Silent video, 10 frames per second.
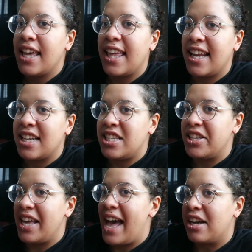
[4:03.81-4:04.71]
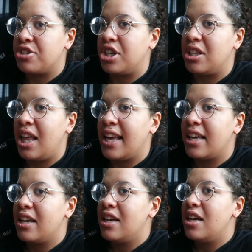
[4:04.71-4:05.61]
getting to the action.
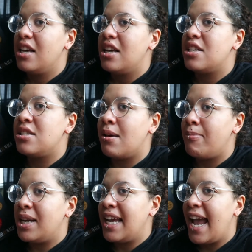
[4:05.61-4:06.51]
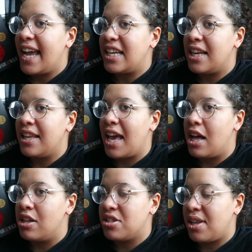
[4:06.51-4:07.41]
Like, somebody handed
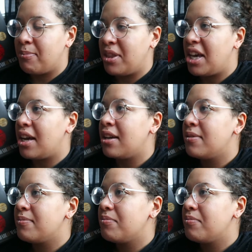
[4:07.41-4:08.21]
Kel something,